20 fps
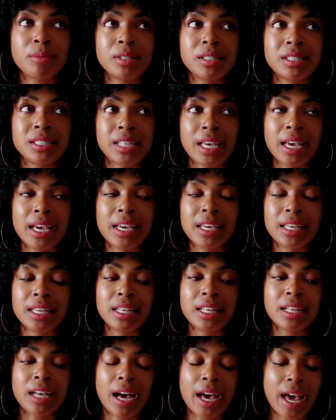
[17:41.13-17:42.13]
Saying
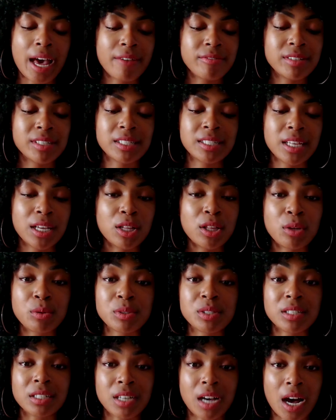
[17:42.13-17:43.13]
he, I have to stay close
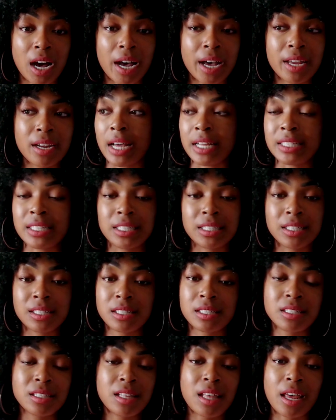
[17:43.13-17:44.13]
to God, I didn't
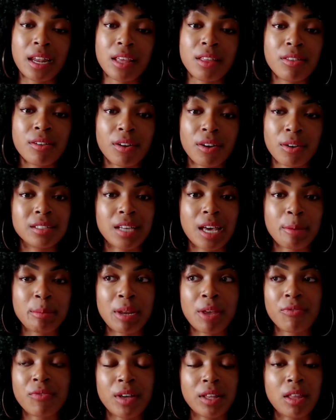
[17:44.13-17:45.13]
listen to that either. I mean,
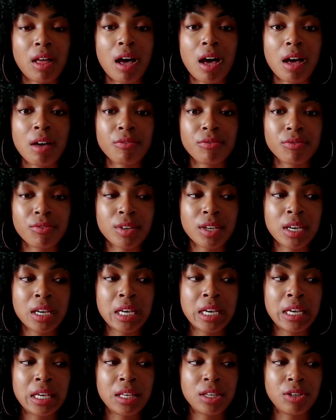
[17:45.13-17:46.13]
I fell off.
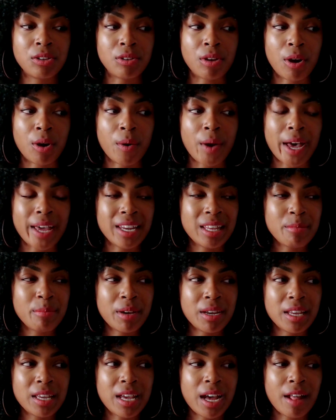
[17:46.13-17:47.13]
You know,
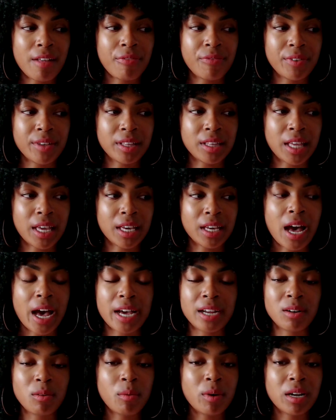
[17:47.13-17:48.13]
anybody, I feel like
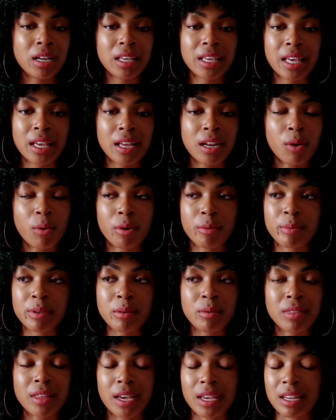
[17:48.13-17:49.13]
I don't want to get or be
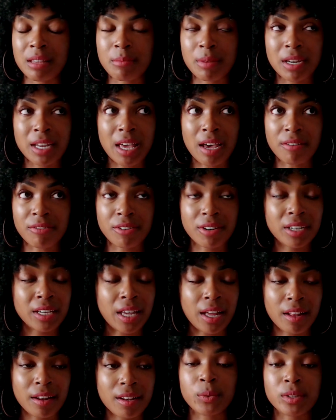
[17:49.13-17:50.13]
with anybody ever
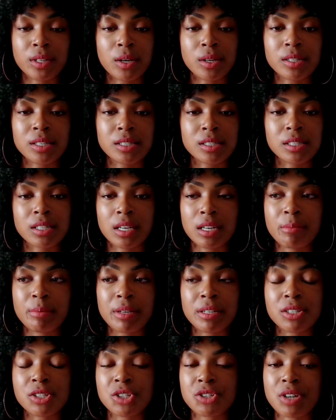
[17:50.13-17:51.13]
again. That, that's going to be
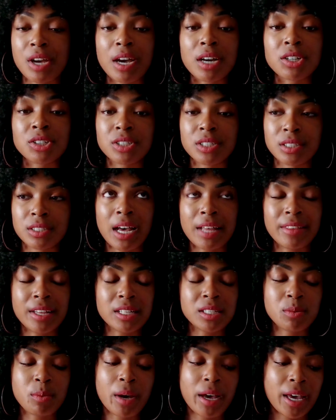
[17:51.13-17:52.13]
a distraction.
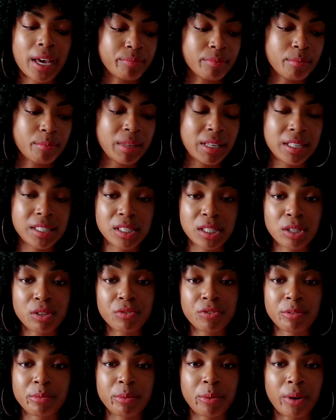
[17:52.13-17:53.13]
That's why being single
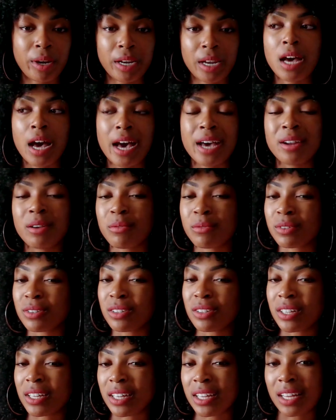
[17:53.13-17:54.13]
for me right now, I don't
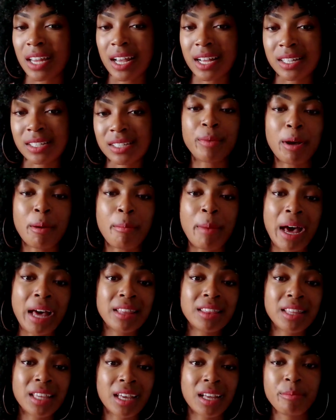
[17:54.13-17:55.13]
look at it as a
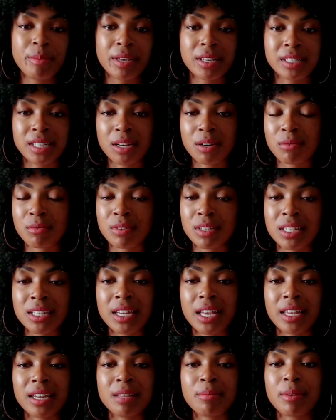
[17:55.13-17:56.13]
bad thing, because I don't need
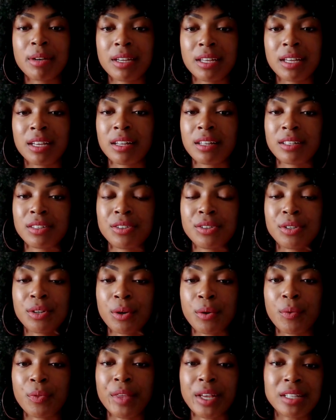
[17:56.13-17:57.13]
anybody, you
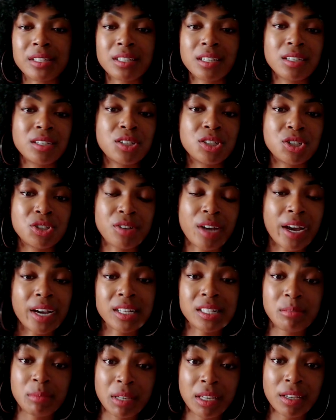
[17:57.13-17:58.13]
know, that's going to
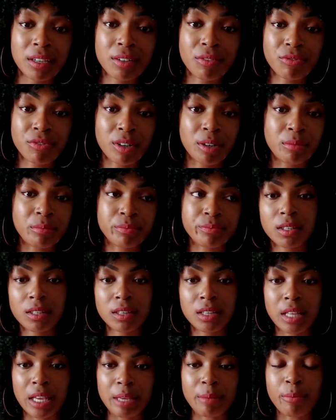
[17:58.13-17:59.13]
distract me from
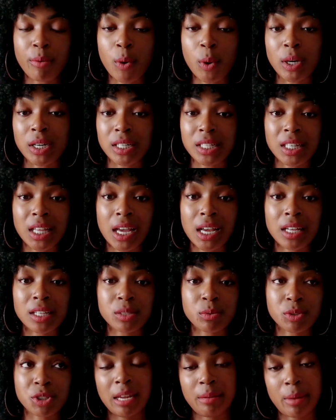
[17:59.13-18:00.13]
important things,
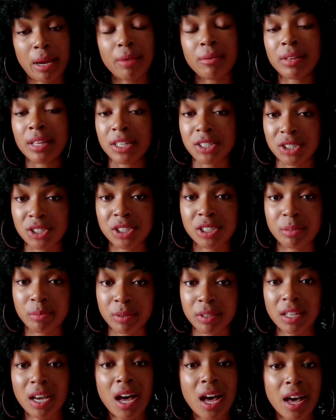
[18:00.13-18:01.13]
which is my relationship
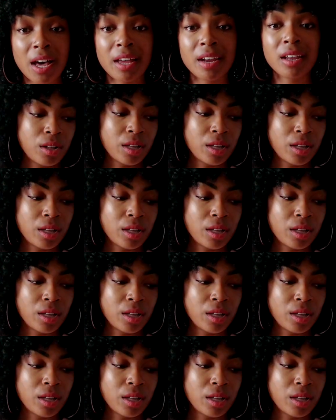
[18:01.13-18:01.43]
with God.